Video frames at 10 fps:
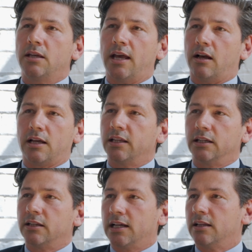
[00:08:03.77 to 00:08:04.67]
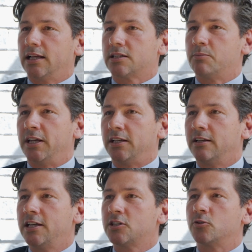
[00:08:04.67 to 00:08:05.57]
Yeah, I think that that's been
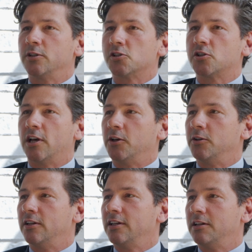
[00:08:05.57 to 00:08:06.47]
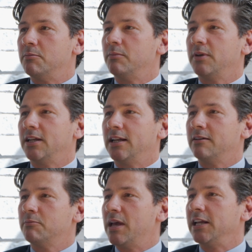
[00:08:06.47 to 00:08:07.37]
history has shown in in
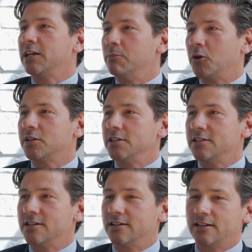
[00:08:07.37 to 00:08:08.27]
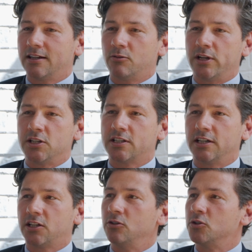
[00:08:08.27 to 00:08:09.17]
many commodities that uh, when you
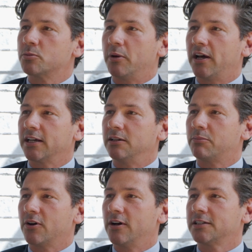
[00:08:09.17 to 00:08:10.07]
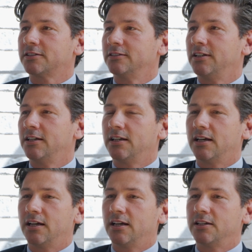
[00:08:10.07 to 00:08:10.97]
see a huge spike in price,
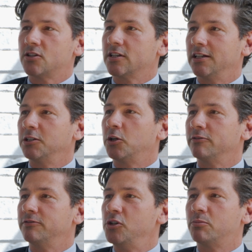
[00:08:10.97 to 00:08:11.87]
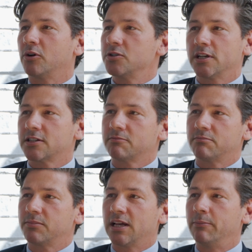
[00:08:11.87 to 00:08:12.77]
uh, you see a lot of new projects
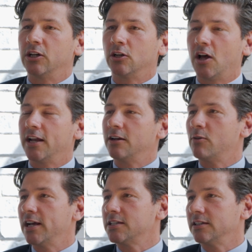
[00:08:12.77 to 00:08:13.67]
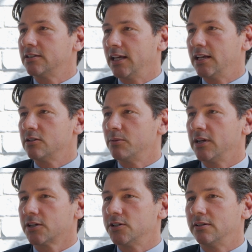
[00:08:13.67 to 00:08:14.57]
coming online and racing to get into
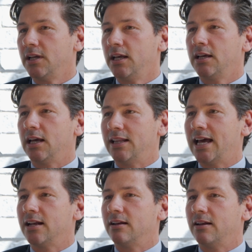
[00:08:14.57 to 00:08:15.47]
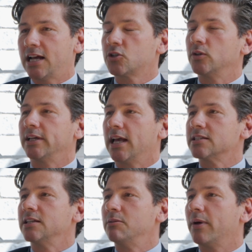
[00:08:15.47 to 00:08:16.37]
production, and that naturally
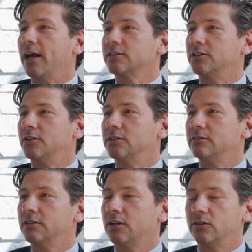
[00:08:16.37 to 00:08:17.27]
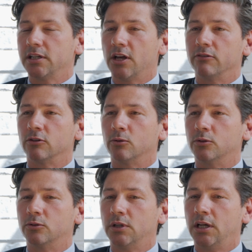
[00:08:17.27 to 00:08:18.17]
has an impact on on the
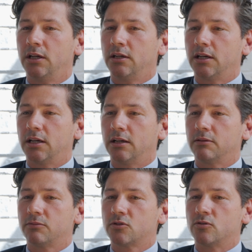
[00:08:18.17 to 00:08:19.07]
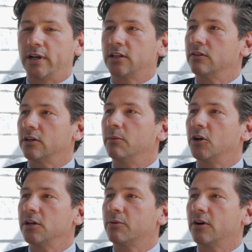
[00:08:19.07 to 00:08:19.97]
overall uh, strength of the
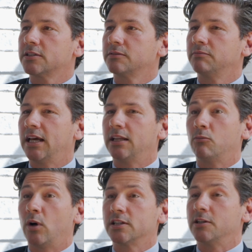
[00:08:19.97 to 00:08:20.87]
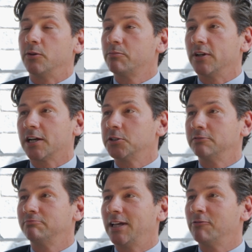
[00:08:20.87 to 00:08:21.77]
commodity price. And once they're in
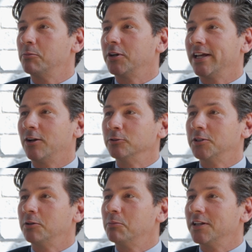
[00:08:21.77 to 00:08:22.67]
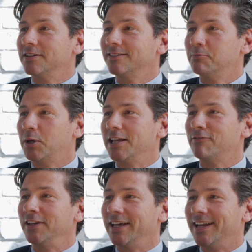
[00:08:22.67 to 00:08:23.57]
production, everybody holds on by the by their
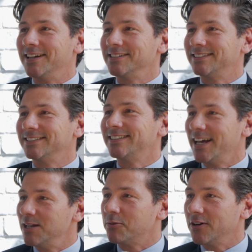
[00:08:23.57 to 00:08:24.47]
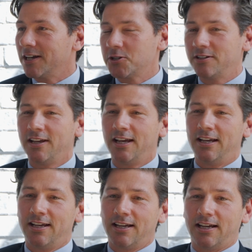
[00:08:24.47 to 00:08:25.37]
fingernails to stay in production,
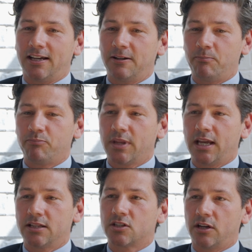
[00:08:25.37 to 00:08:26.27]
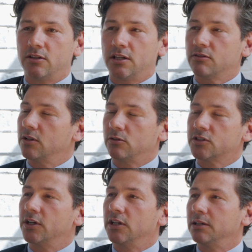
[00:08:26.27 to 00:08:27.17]
um, and so it'll
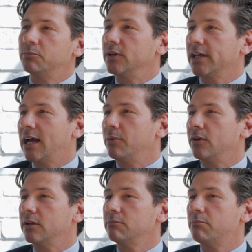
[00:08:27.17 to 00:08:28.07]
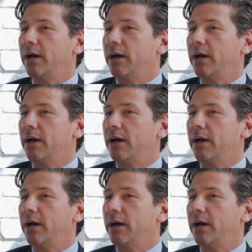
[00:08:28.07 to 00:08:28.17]
certainly put a cap on it.